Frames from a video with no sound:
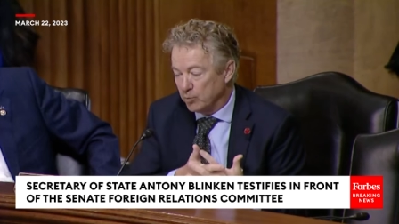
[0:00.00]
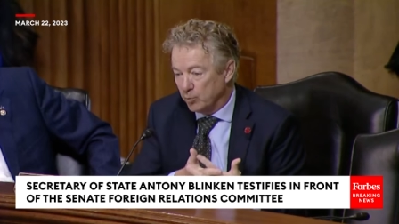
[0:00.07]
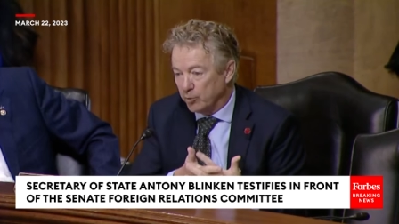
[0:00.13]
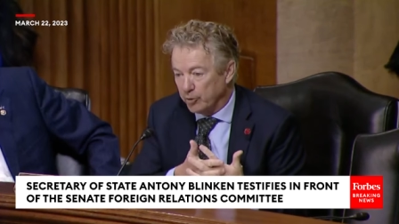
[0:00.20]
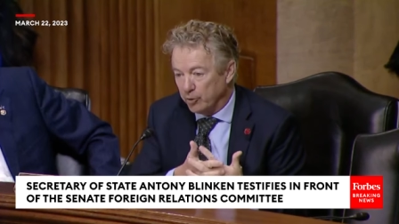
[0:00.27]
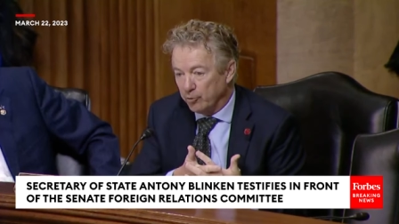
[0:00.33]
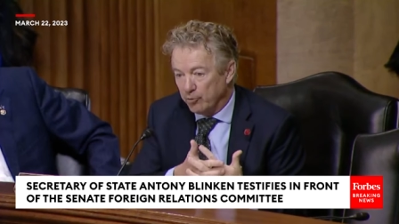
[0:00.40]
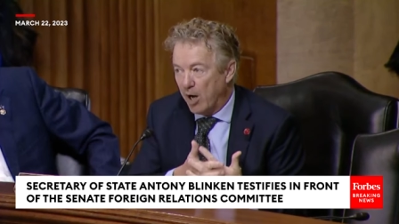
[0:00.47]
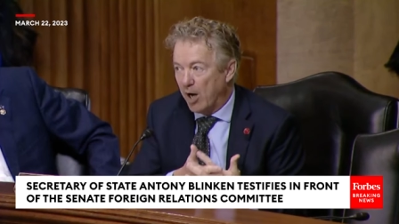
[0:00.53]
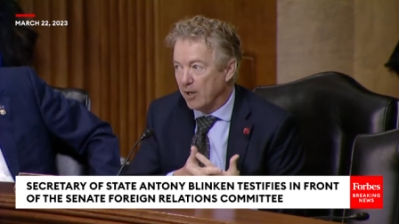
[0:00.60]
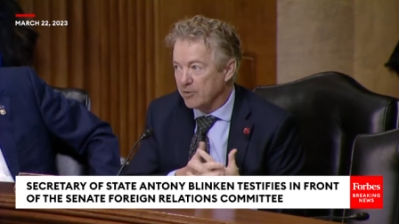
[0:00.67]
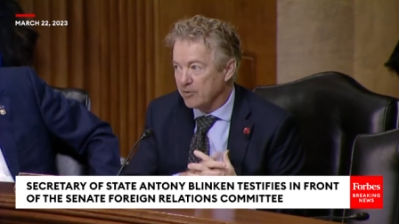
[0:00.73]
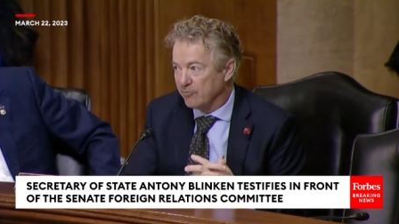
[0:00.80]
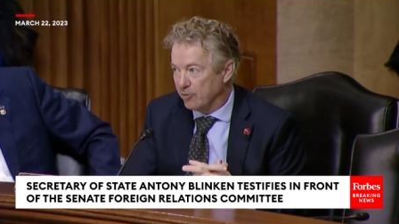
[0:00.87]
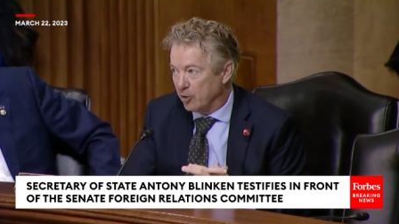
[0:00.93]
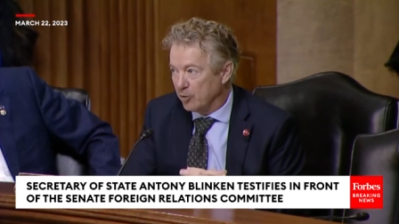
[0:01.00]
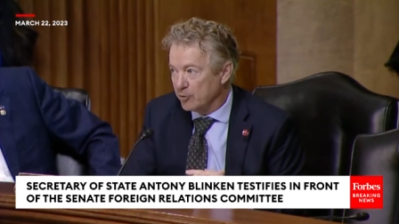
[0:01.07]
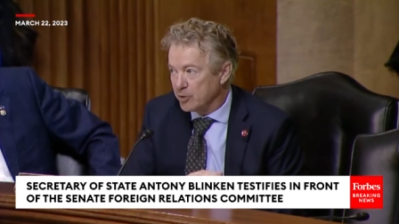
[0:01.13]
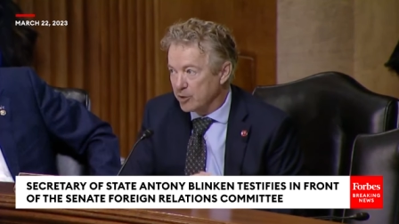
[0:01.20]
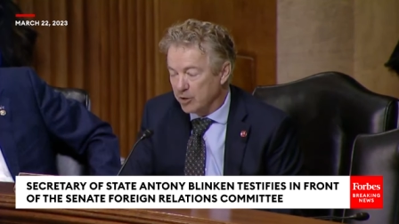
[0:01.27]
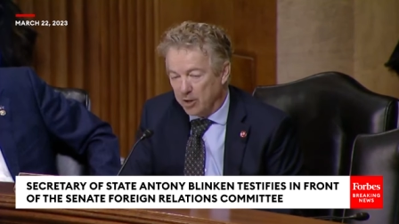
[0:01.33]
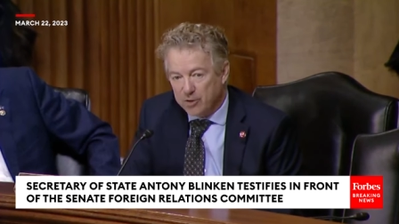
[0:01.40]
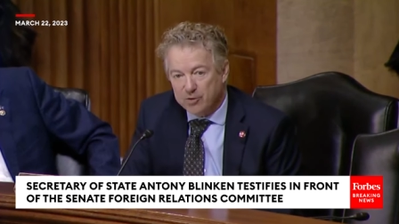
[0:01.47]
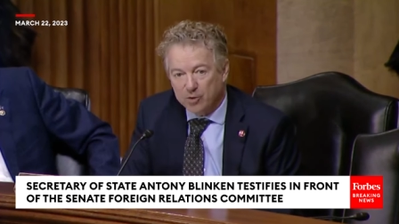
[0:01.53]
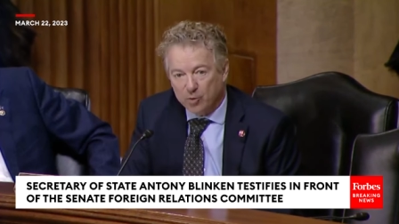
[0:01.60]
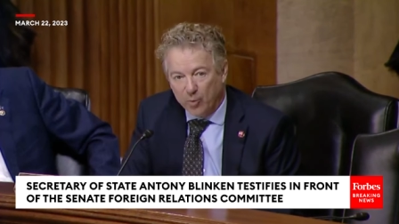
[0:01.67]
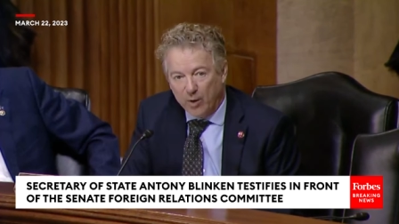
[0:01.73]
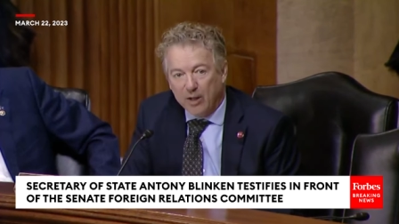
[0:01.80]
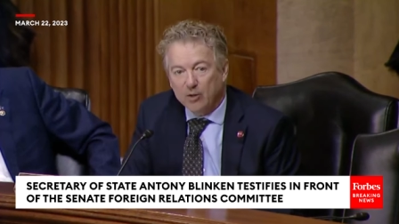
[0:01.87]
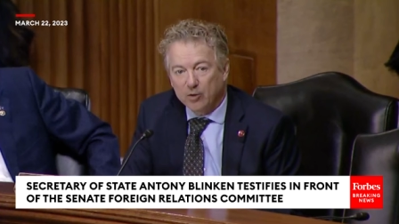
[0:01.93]
Will you not divulge to us the
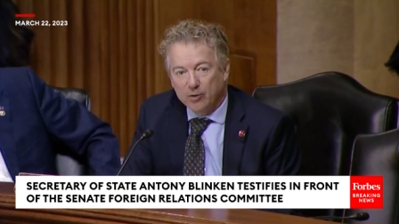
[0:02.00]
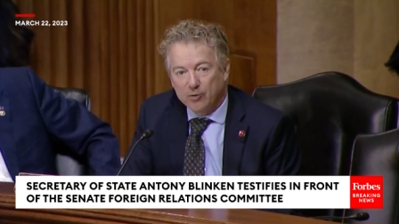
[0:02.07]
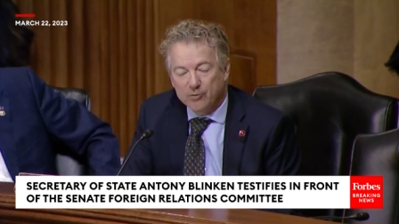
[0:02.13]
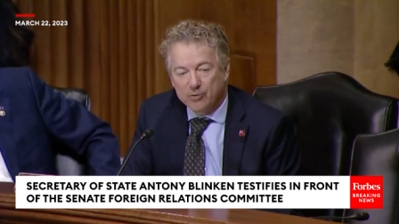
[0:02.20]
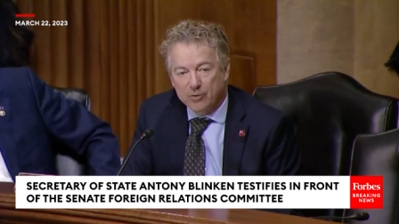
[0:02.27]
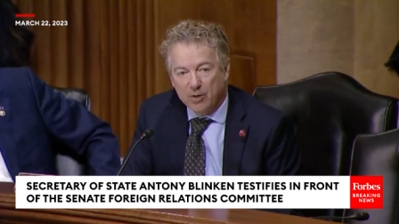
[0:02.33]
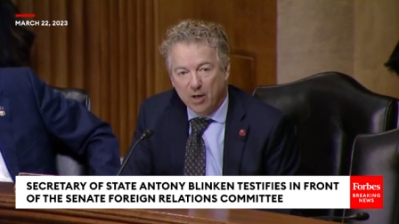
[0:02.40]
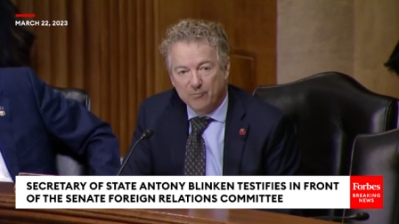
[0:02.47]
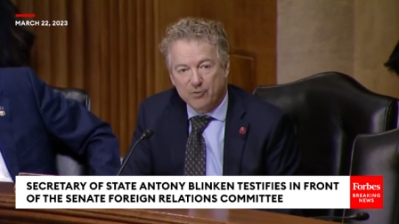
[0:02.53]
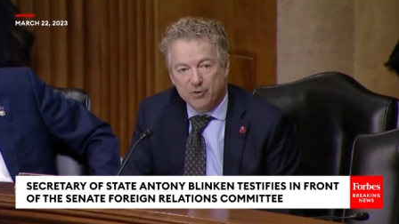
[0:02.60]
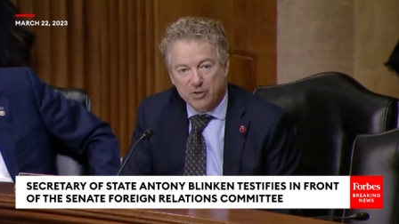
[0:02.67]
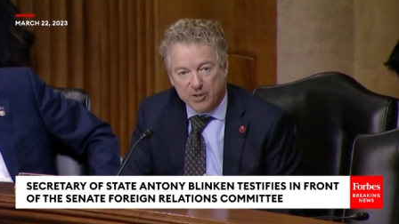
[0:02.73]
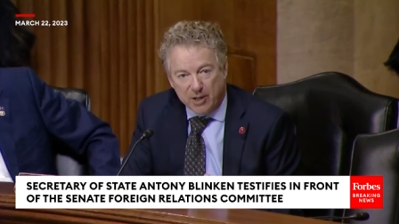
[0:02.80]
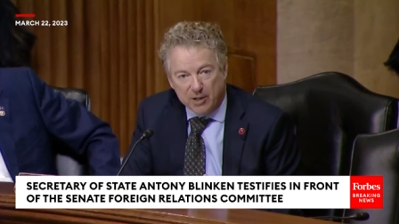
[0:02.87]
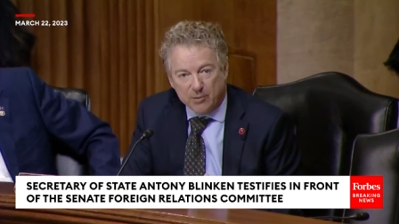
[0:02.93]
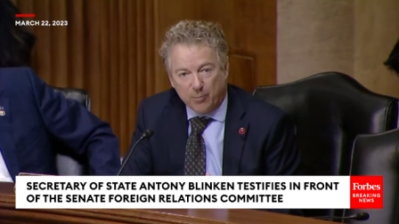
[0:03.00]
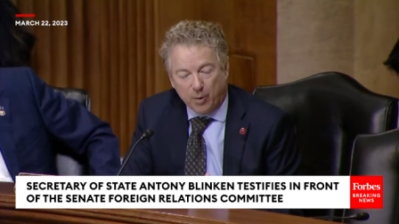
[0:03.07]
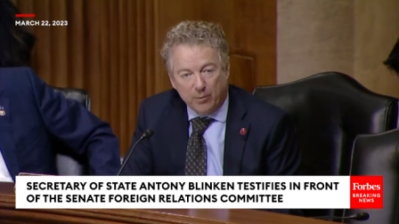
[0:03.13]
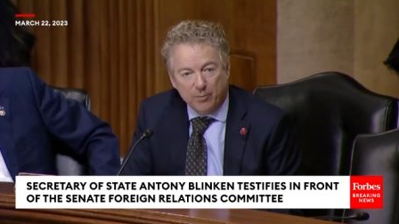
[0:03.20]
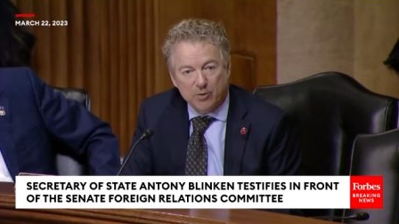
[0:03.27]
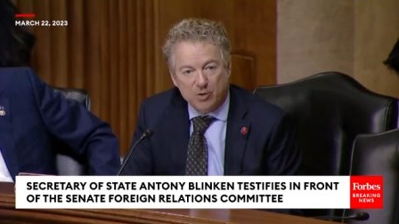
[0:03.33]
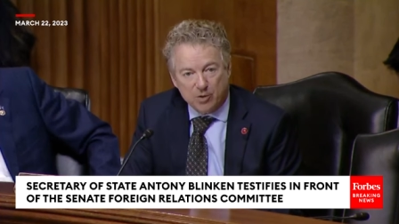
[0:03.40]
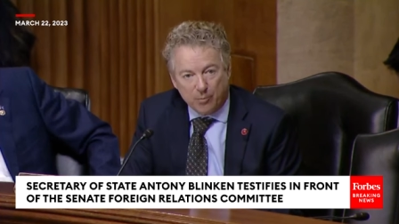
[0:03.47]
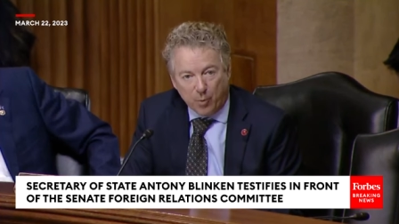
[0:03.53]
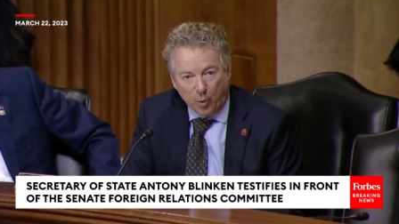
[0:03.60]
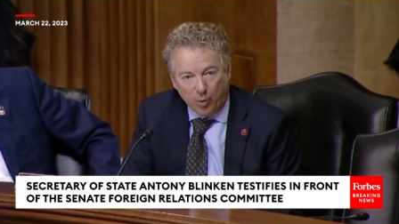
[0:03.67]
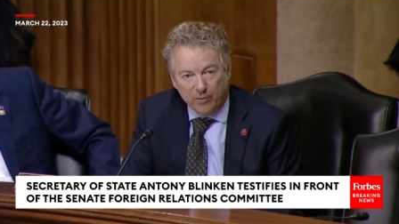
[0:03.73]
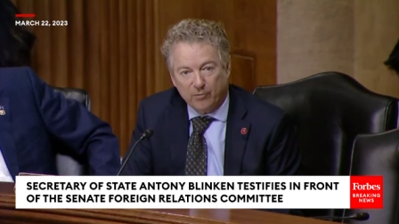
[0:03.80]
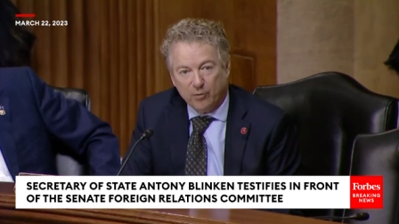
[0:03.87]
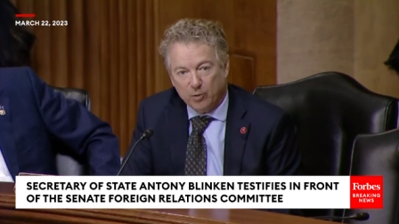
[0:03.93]
records of the State Department's
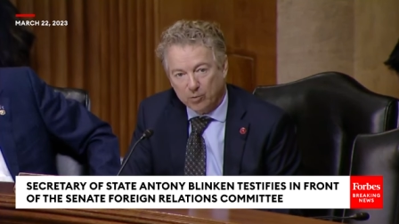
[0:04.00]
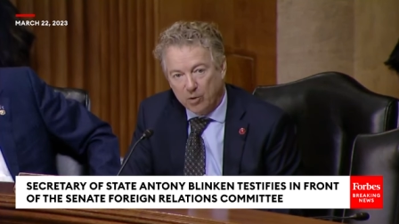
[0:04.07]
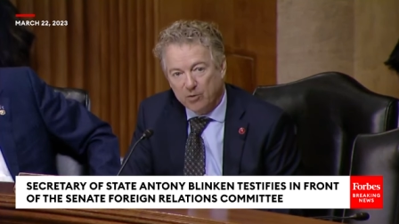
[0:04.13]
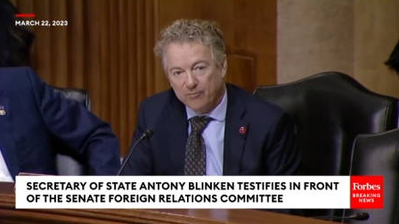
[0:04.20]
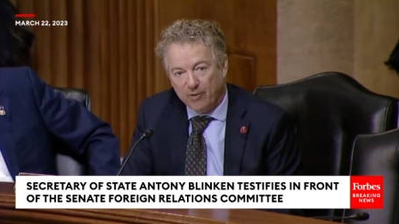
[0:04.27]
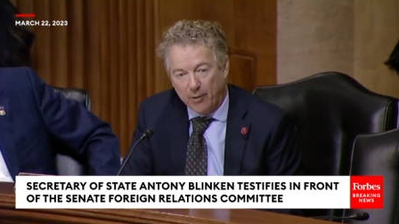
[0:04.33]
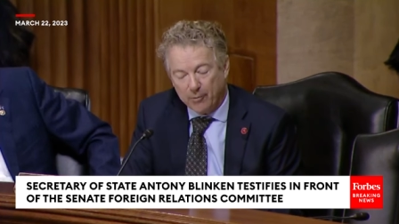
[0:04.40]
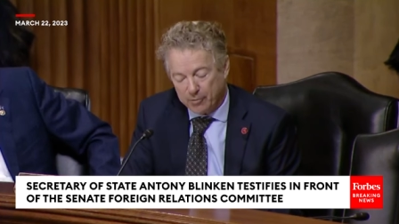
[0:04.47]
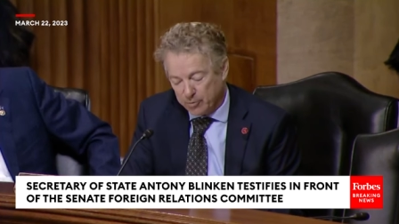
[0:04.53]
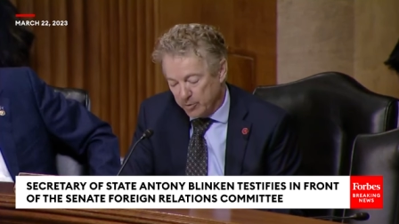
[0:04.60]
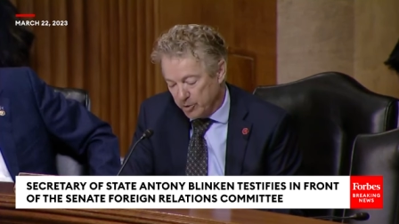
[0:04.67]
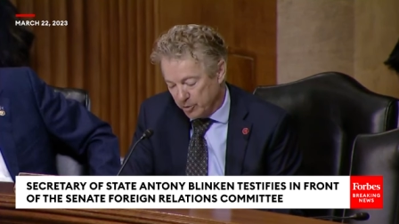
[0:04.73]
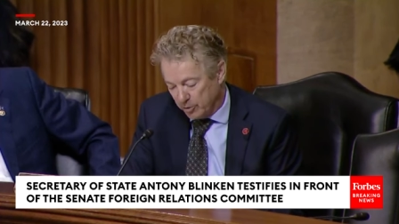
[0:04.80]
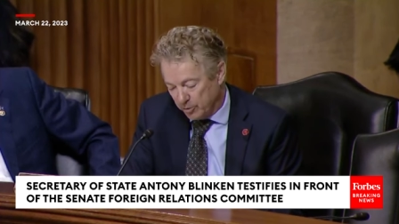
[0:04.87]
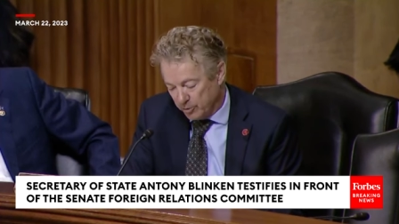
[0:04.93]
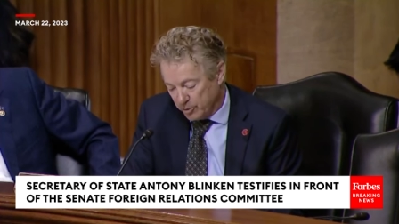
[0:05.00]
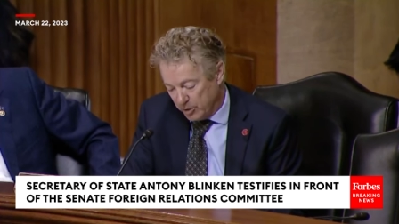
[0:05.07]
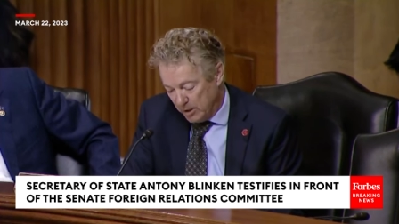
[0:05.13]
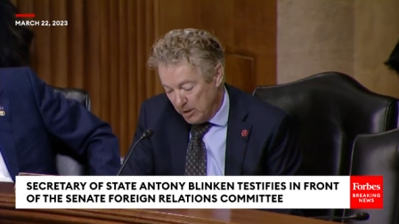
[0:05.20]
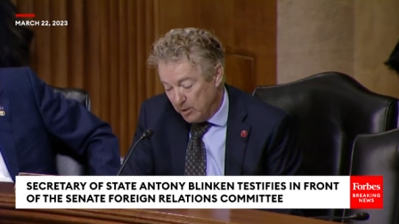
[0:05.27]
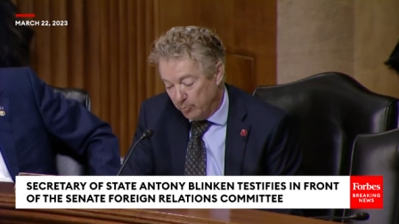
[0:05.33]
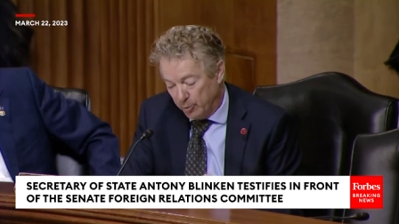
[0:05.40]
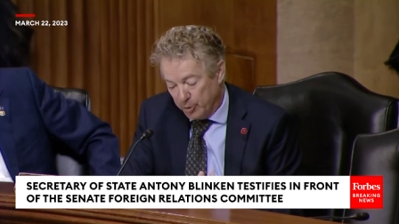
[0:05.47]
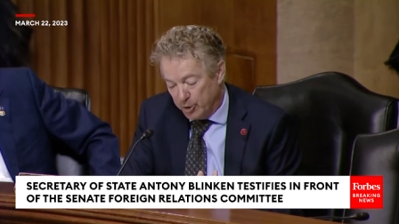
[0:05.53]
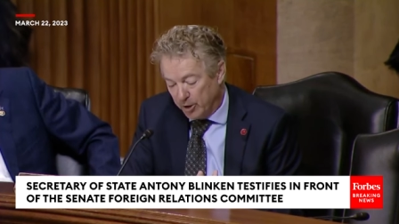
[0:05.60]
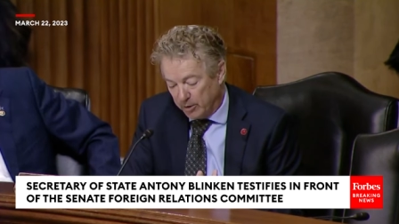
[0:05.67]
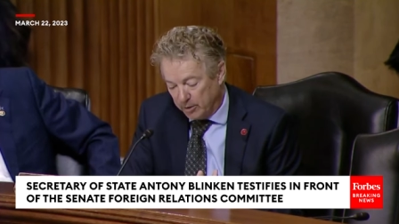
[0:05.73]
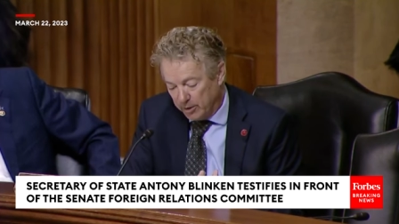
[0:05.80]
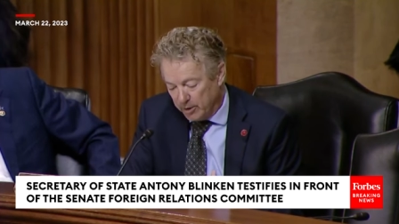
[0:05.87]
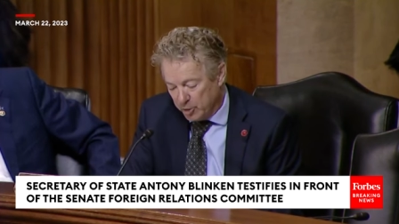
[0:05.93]
support for coronavirus research,
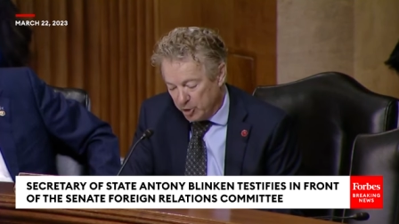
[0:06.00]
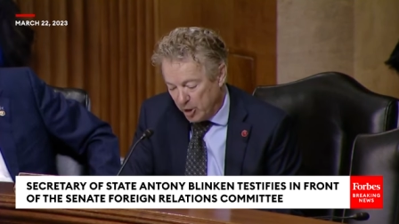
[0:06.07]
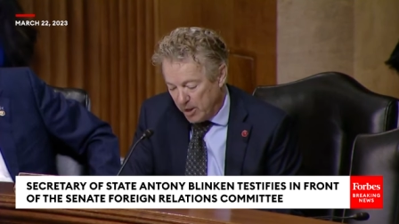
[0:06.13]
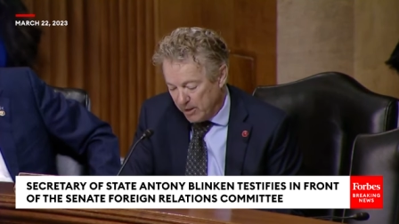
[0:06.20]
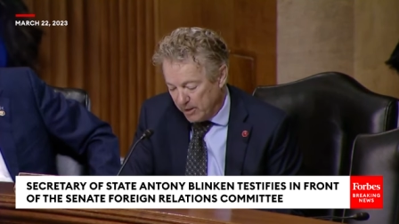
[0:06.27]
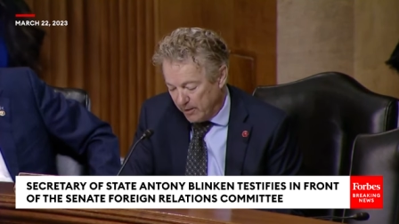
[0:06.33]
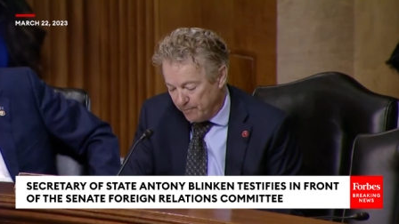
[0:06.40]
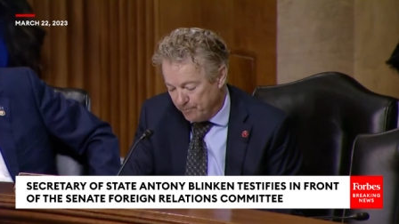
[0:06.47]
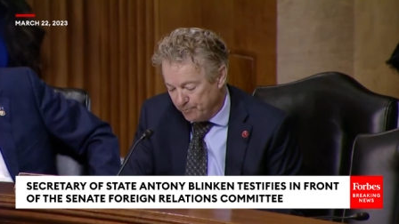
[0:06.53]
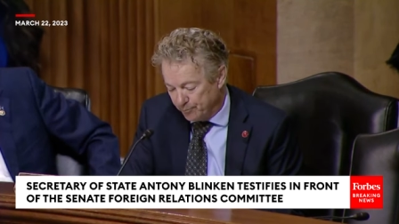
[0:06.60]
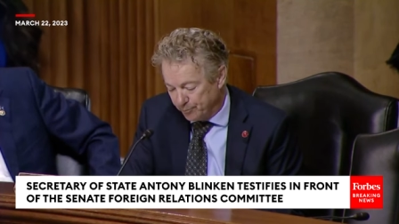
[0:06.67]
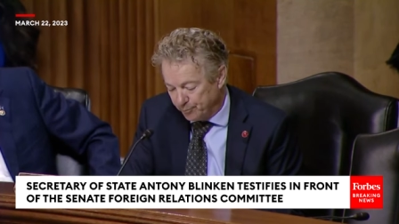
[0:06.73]
particularly in China?